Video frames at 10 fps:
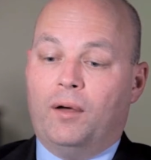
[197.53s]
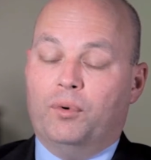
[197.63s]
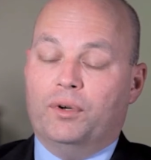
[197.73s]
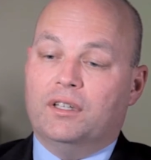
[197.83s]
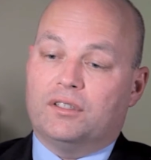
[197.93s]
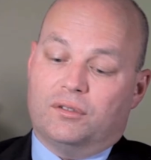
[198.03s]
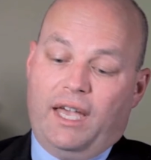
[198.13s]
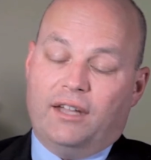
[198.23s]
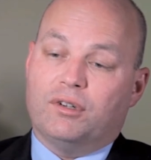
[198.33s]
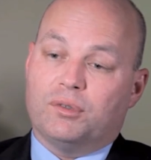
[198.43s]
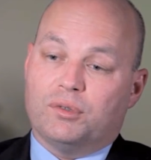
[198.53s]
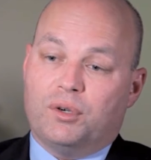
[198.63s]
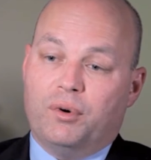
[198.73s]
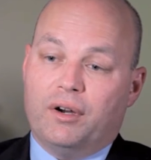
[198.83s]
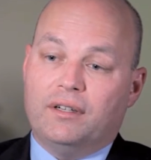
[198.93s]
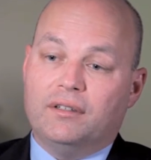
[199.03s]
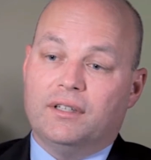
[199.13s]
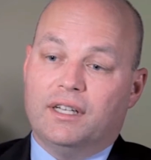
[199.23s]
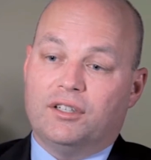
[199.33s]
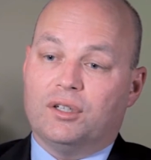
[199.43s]
when this address was queried
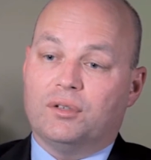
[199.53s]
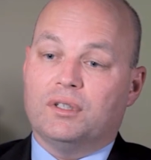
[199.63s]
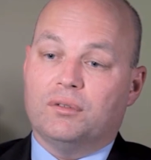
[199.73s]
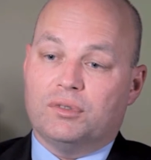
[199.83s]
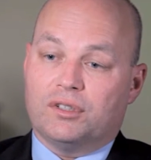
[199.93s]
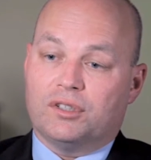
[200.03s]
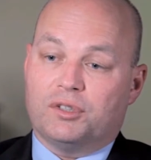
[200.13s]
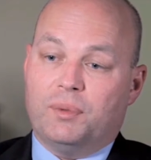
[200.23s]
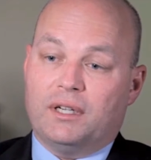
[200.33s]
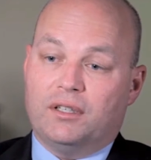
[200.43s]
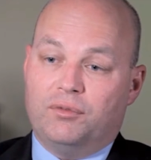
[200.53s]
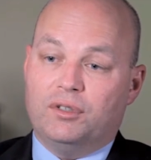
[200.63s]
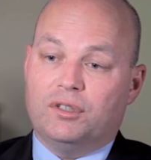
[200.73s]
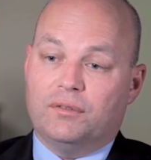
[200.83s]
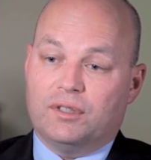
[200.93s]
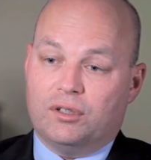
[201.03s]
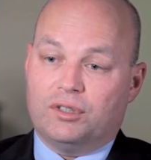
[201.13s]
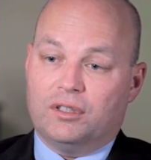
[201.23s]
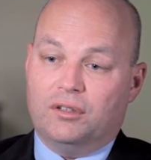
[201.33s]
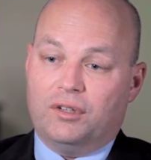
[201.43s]
and it showed that it was a suspected fugitive
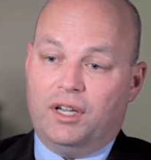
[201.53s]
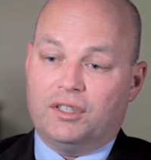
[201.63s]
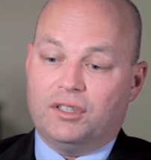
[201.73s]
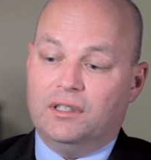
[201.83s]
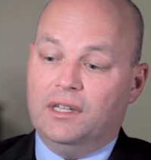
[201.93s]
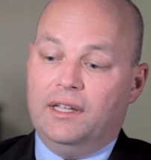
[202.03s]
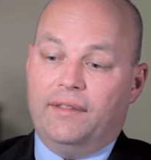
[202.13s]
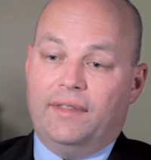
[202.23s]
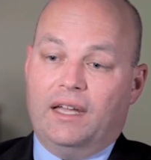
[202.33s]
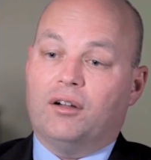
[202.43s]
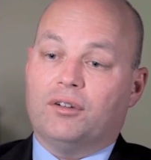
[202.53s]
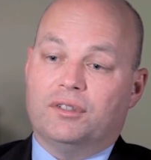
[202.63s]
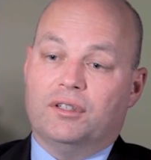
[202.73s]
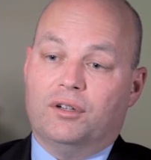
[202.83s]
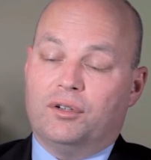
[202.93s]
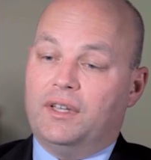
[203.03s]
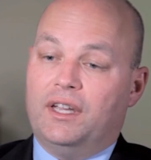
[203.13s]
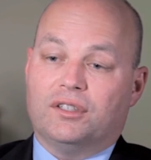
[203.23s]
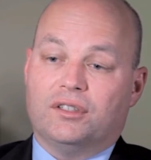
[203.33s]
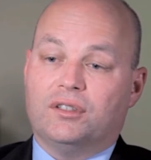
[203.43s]
associate location, that alternate
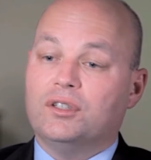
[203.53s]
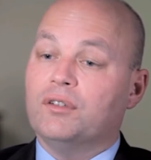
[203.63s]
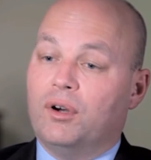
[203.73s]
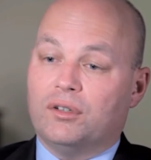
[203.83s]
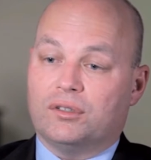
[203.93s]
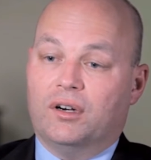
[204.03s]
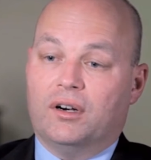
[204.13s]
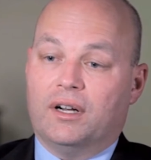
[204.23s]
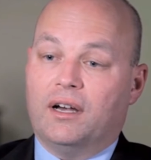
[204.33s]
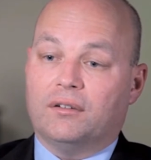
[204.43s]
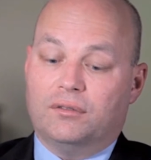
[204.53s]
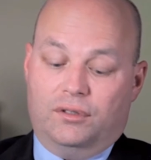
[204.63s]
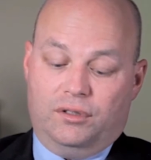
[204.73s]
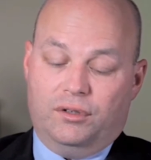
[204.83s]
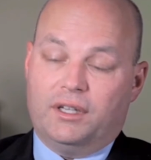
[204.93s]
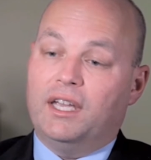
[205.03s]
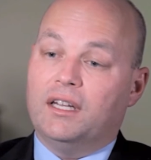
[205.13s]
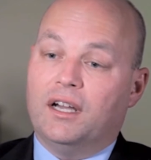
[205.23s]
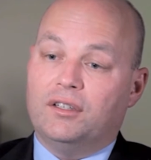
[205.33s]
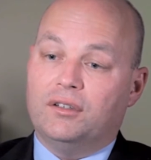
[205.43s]
notification could have also gone out to a
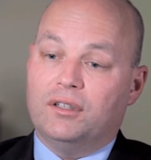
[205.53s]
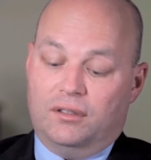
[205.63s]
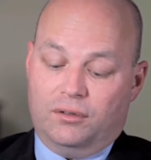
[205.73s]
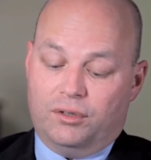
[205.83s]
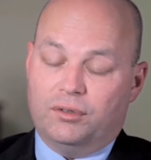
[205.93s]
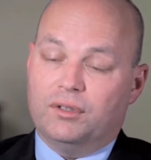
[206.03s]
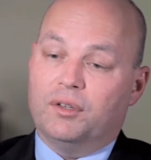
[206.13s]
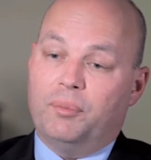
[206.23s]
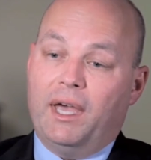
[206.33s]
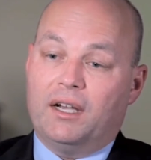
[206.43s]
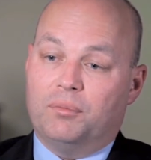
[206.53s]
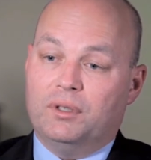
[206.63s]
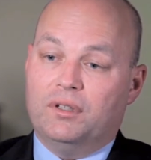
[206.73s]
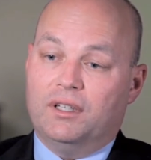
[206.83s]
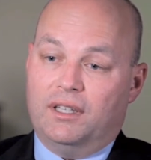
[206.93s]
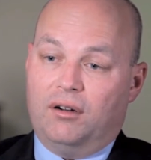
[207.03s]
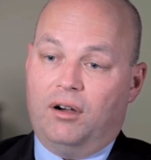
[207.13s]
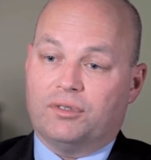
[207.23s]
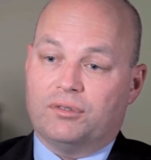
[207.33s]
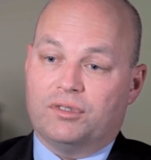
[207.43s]
K-9 unit or to another backup unit in that
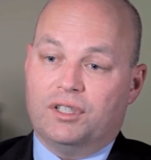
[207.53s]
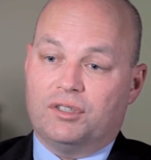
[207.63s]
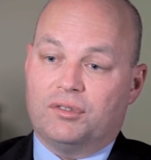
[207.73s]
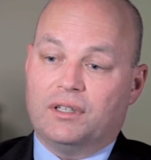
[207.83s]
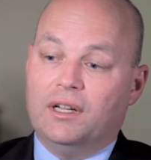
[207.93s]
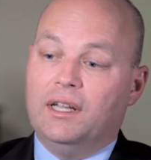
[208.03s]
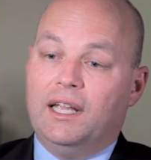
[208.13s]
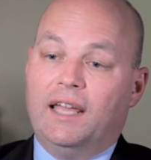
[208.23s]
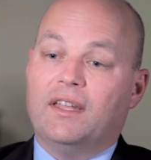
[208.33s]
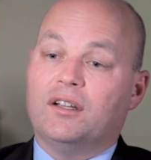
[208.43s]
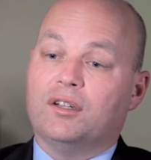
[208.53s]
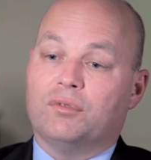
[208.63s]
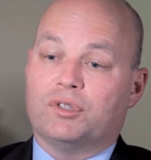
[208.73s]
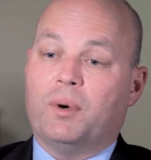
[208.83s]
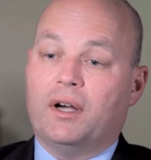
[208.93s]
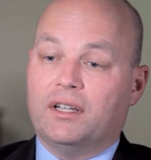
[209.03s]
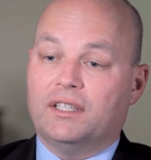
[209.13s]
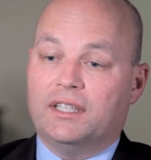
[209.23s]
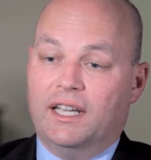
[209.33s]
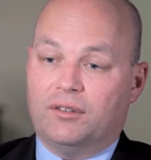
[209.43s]
officer's district, and they could have responded
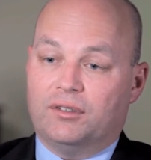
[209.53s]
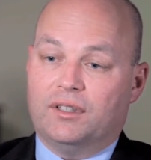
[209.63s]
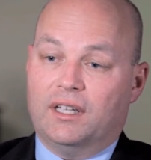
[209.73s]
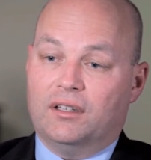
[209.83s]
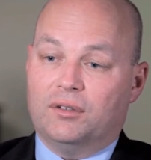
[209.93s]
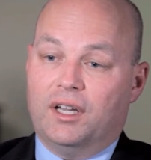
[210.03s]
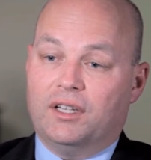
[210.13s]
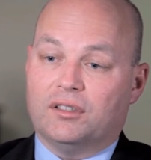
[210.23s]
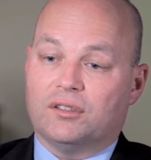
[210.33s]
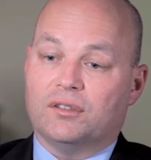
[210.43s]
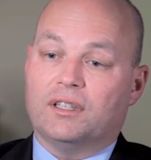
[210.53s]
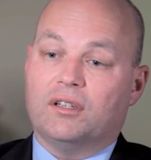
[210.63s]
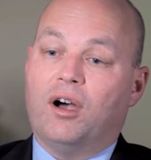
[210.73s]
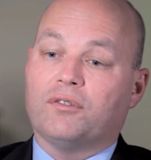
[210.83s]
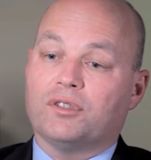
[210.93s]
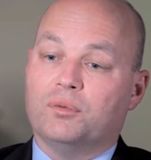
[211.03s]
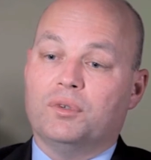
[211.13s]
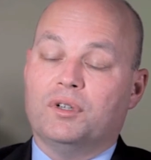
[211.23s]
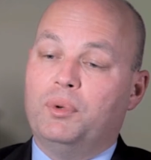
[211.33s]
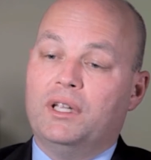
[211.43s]
together to that location so that the officer
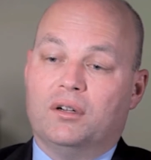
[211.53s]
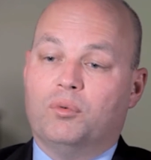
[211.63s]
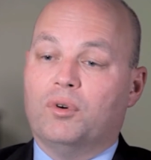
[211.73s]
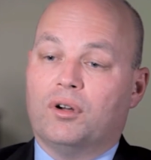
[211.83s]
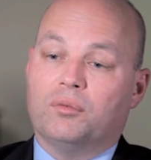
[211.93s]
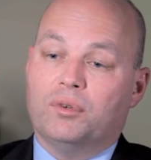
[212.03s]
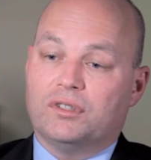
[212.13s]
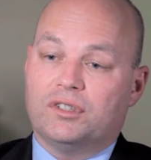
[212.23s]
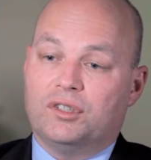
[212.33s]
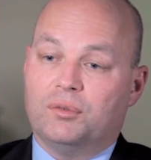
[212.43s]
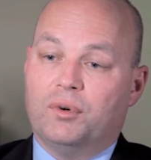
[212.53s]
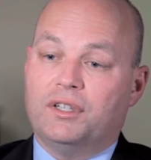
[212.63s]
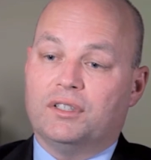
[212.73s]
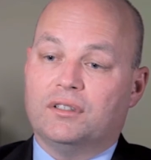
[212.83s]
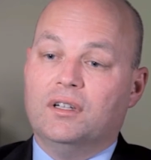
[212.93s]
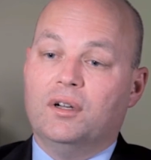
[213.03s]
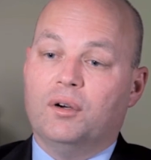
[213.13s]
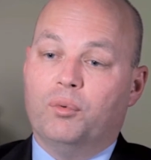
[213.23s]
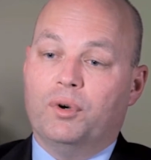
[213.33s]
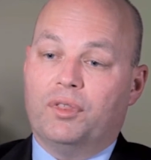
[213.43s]
wouldn't have been in a one-on-one situation
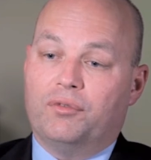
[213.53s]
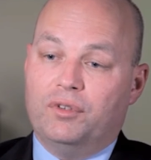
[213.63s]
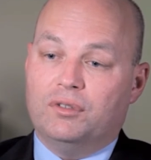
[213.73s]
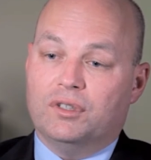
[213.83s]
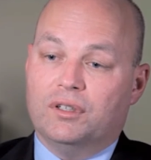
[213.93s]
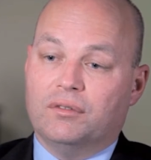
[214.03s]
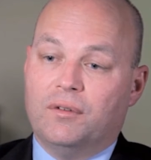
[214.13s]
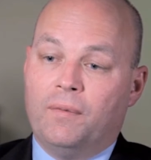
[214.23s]
with the fugitive.